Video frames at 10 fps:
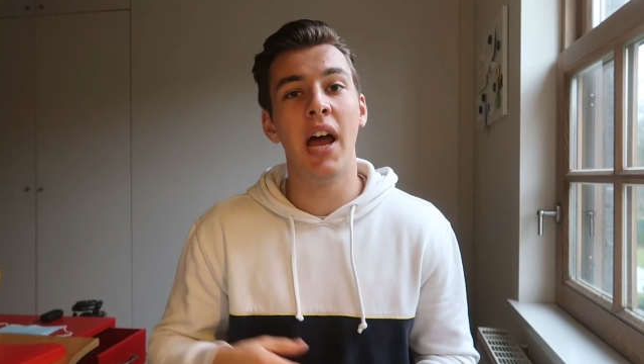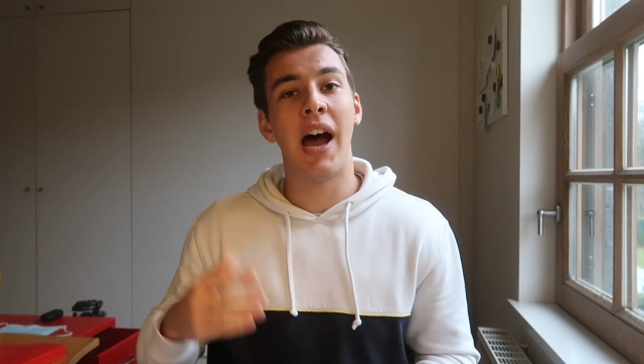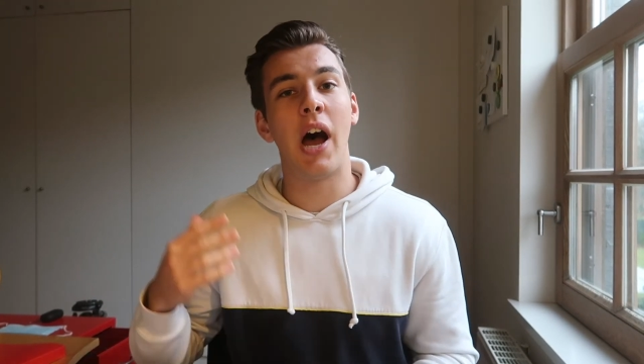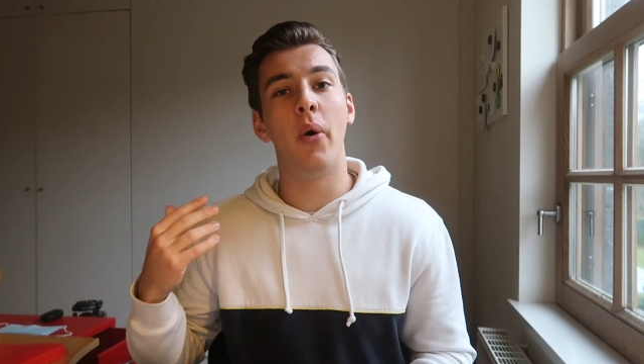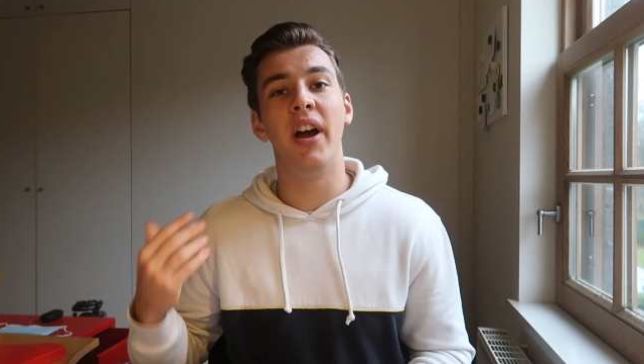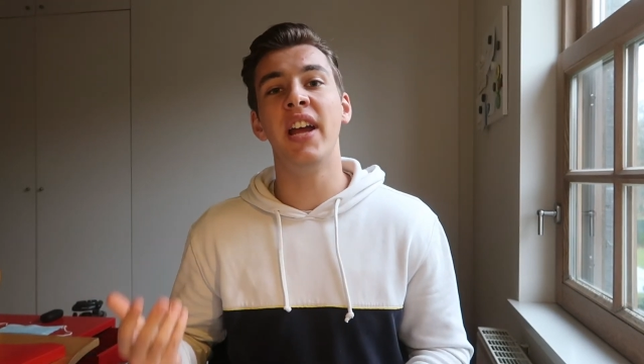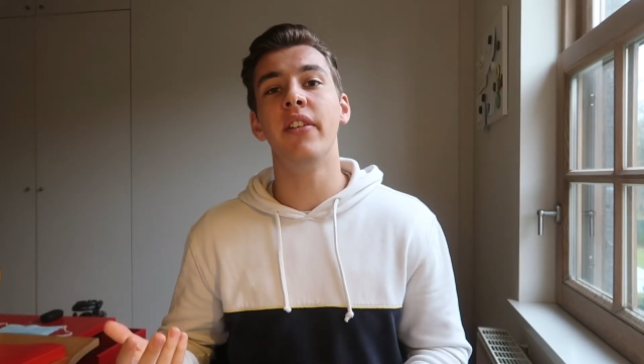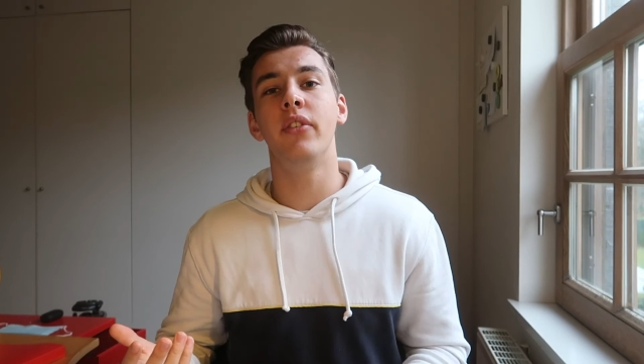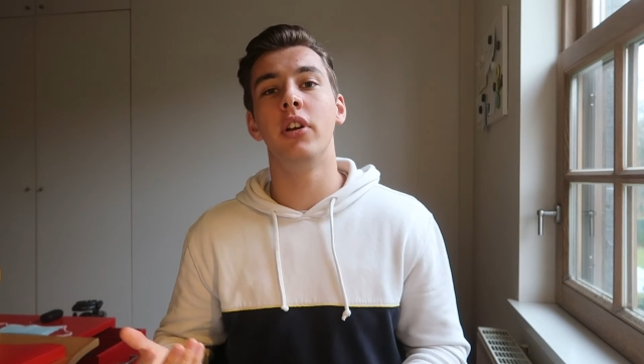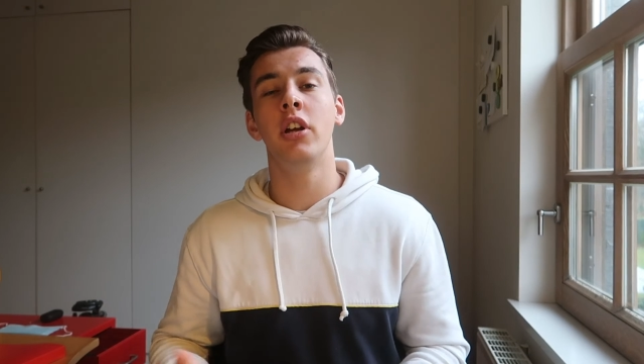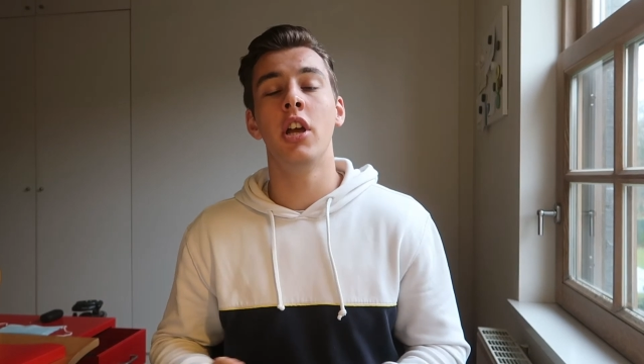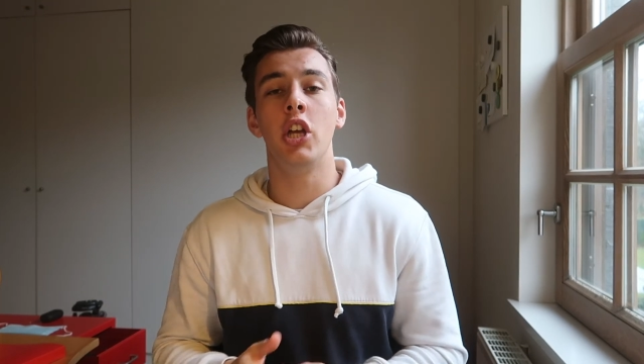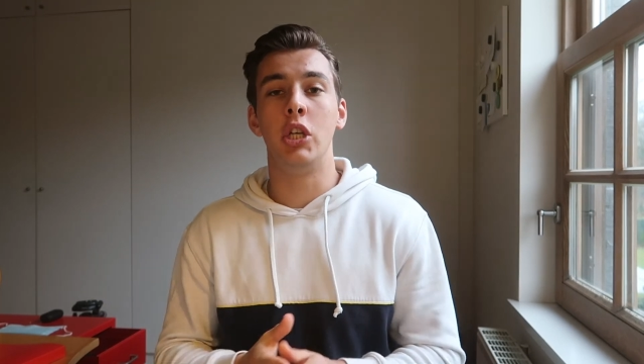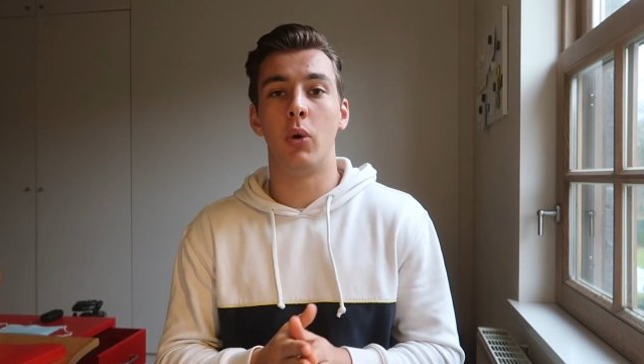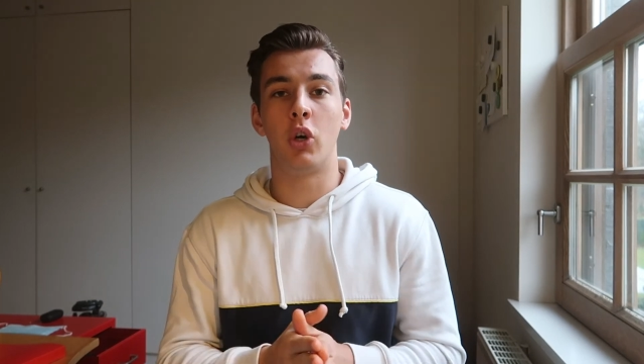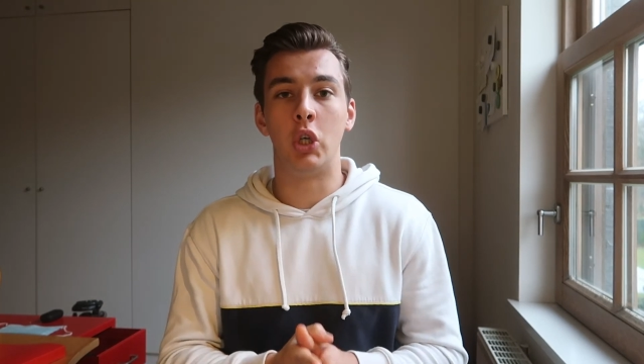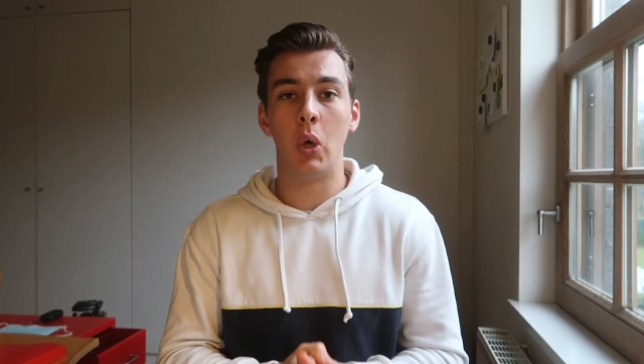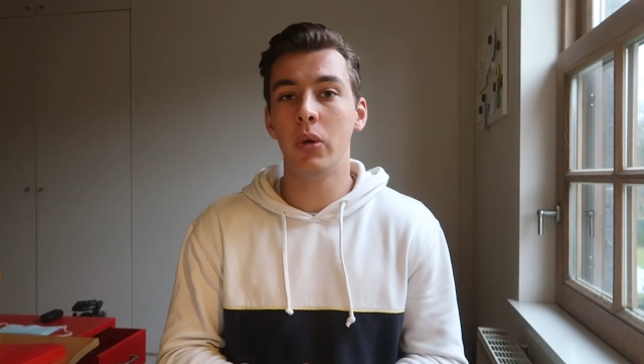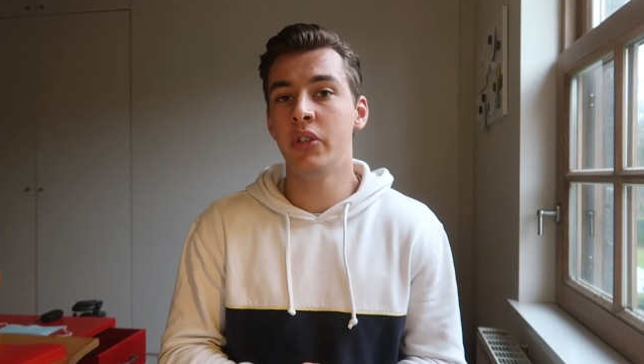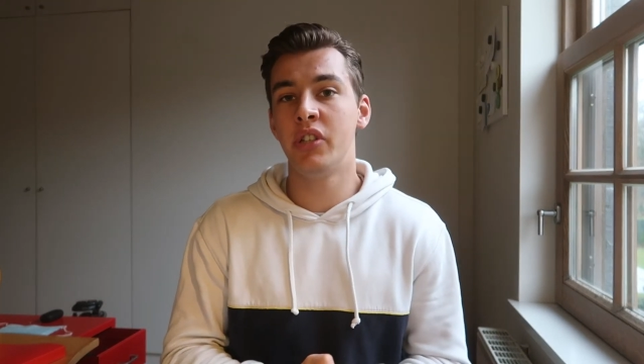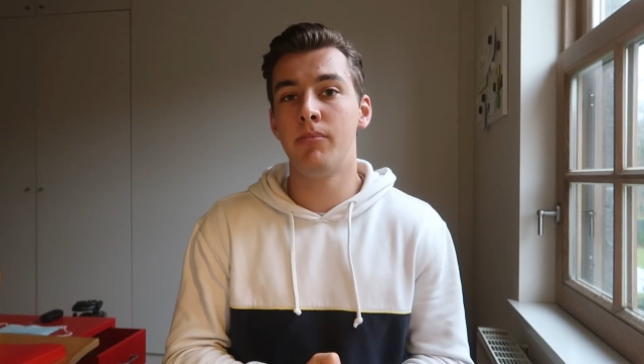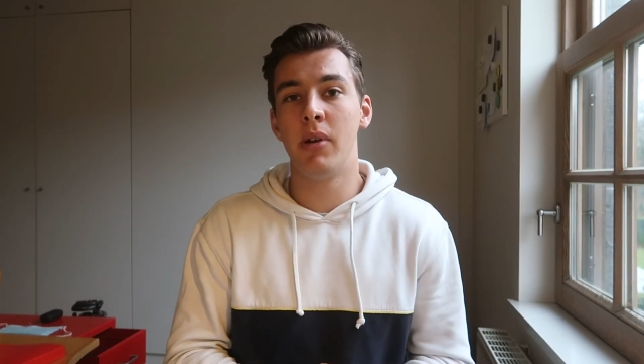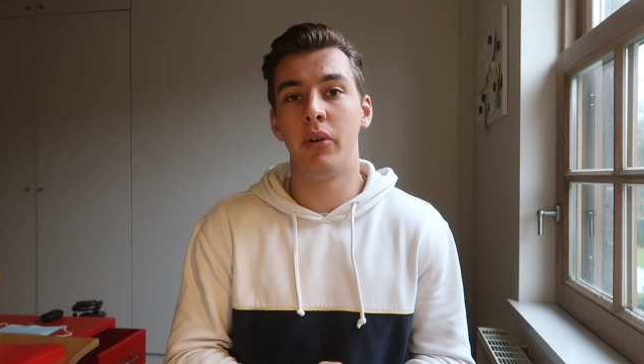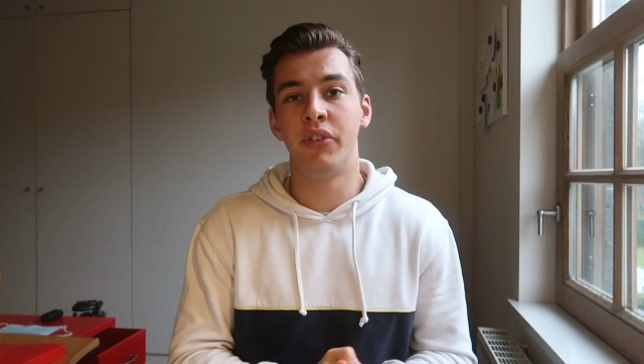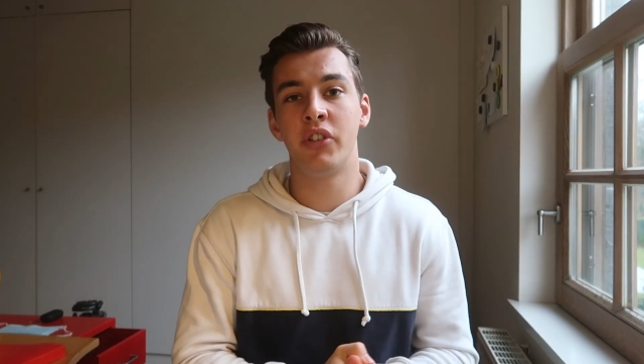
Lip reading: However, you are going to build